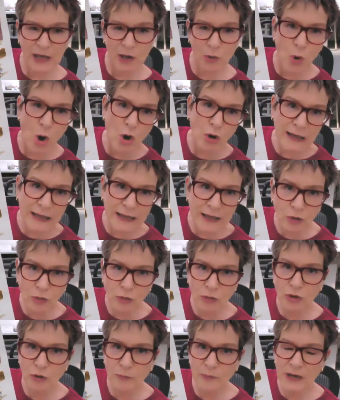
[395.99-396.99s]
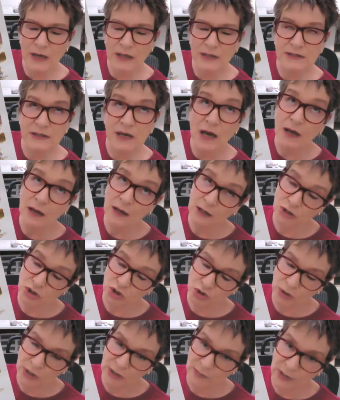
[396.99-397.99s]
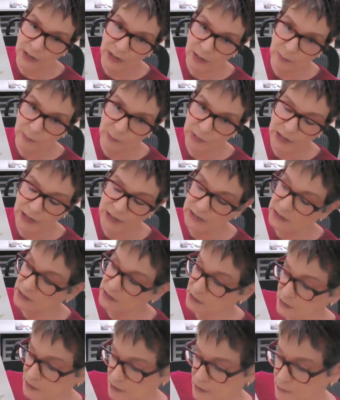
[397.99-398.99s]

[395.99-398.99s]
It won't kill you, but it's extremely unpleasant.